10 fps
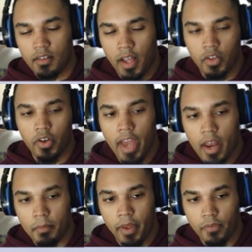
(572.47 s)
I look at
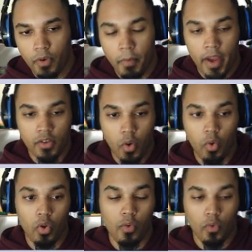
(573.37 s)
them like for my
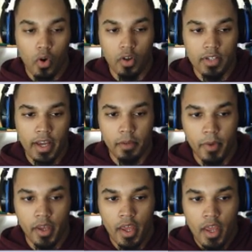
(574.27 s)
total overall deck,
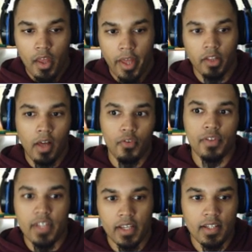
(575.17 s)
but like level
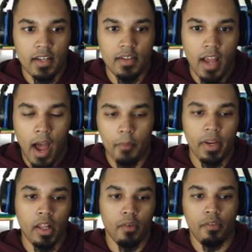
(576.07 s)
6s, how
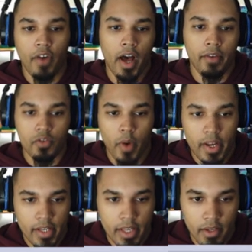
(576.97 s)
many level 5s do I
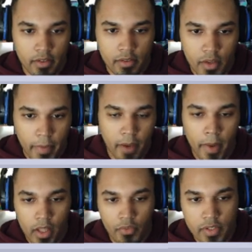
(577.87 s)
need to make my
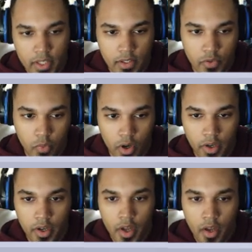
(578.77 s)
level 6s
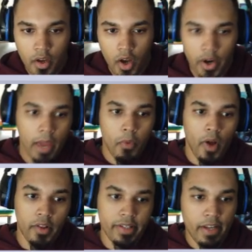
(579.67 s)
work? Okay, well,
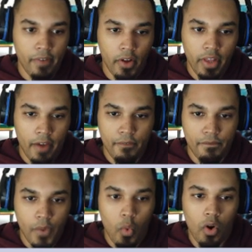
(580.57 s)
I only have
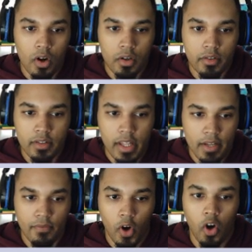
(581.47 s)
4 that
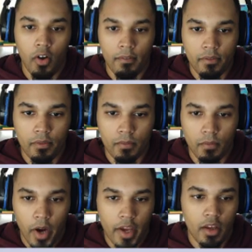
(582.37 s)
evolve,
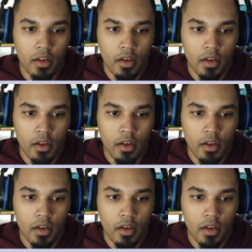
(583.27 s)
right?